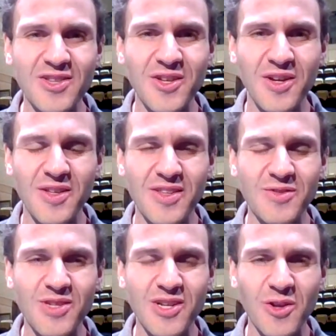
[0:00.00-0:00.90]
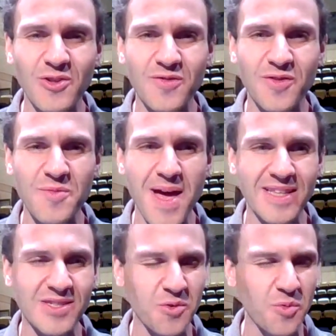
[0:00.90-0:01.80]
There's a closer for the
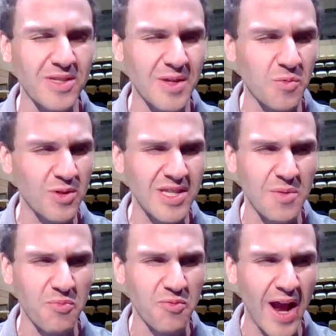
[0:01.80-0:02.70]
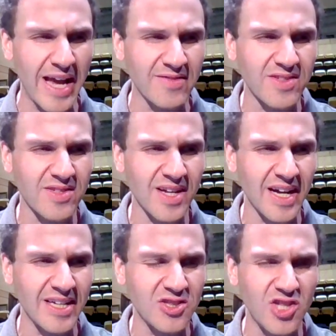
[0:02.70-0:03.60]
Mets, or was it the Braves?
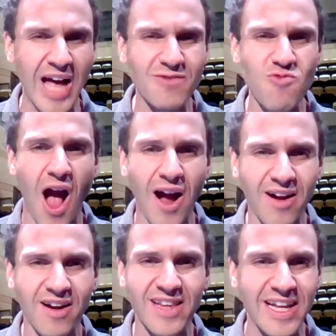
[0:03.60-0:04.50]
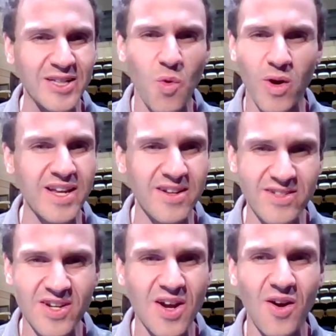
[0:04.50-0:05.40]
John Bucker, like 20
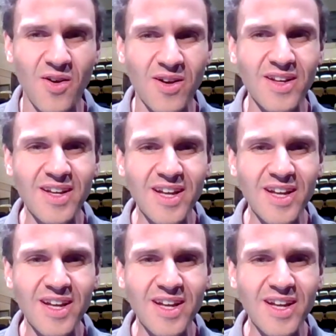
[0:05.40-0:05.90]
years ago.